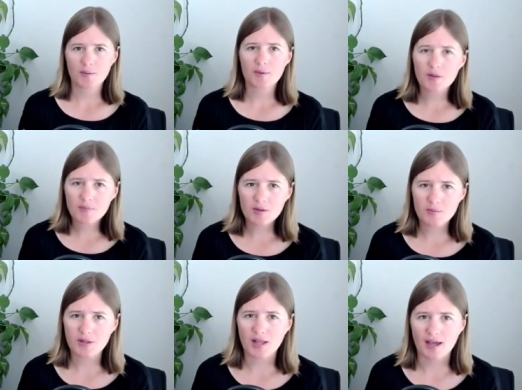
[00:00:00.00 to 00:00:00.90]
But I hope that you
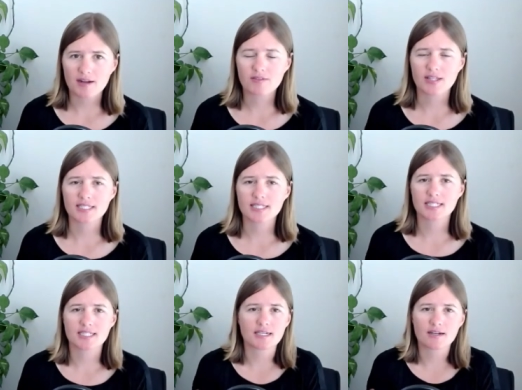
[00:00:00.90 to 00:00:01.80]
pull out of this
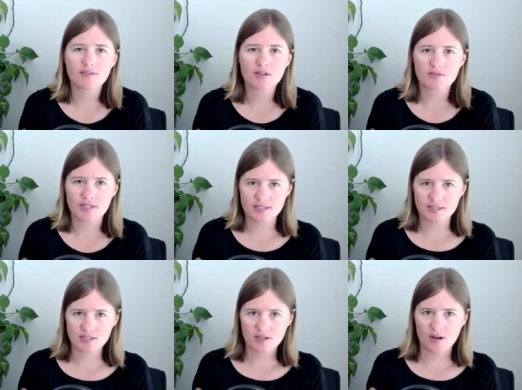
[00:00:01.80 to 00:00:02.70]
is that none of those
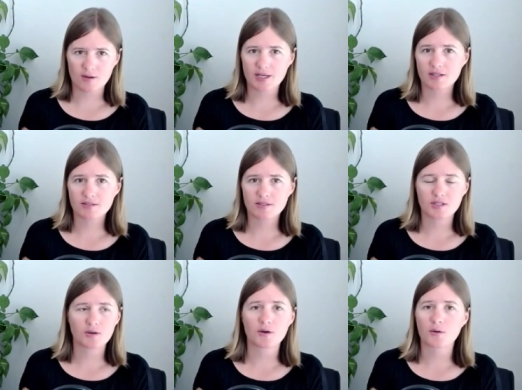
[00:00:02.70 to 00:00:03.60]
reasons are because
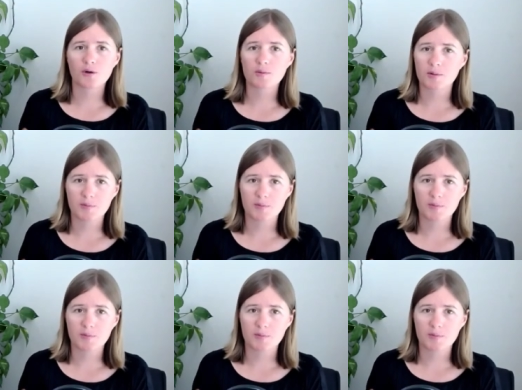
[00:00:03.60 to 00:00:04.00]
you're a horrible